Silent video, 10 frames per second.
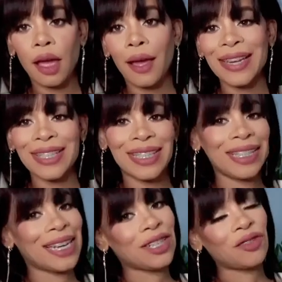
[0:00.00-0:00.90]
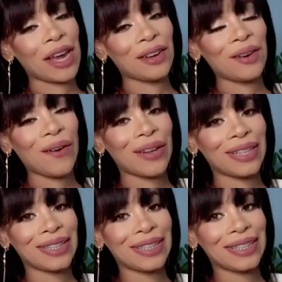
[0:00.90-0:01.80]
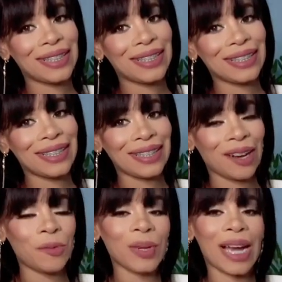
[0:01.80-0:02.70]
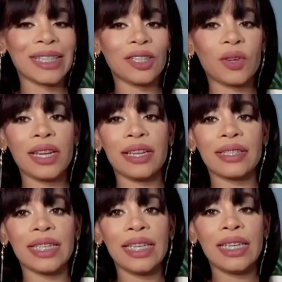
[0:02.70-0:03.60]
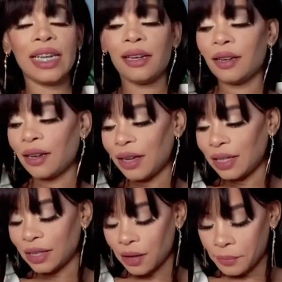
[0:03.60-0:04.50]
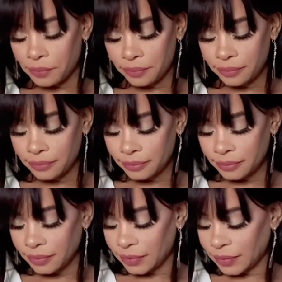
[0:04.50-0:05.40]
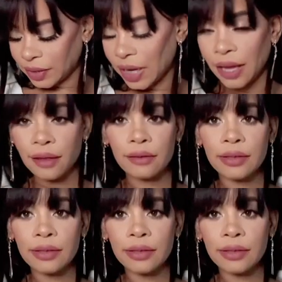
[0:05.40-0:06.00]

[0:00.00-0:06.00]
Shein try on haul. I hope you guys enjoyed it, because yeah,